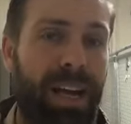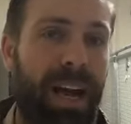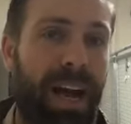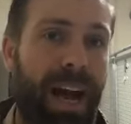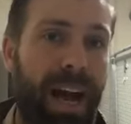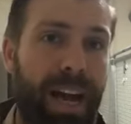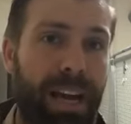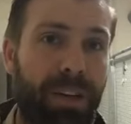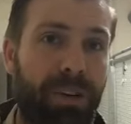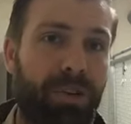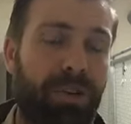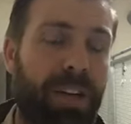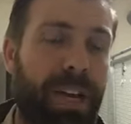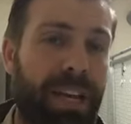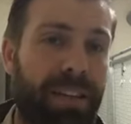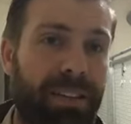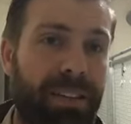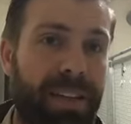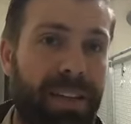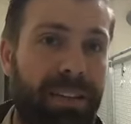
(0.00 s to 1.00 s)
I
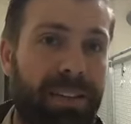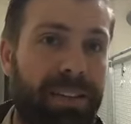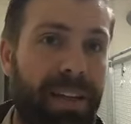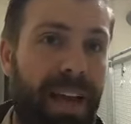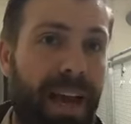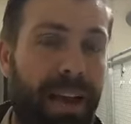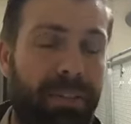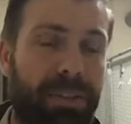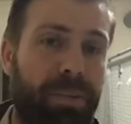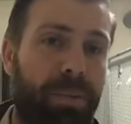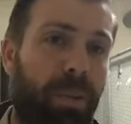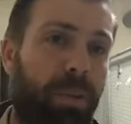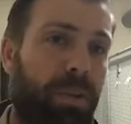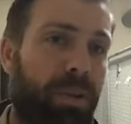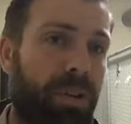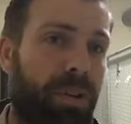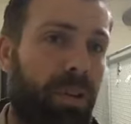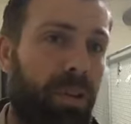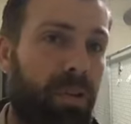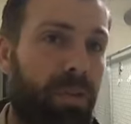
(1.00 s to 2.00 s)
create these. I've spoken to
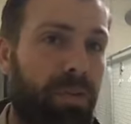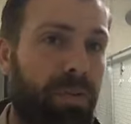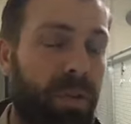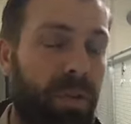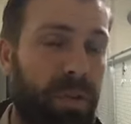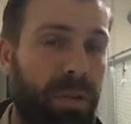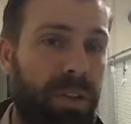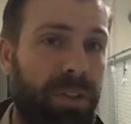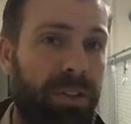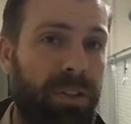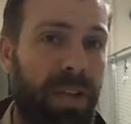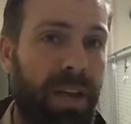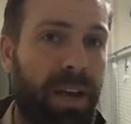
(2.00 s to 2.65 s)
the homeowners.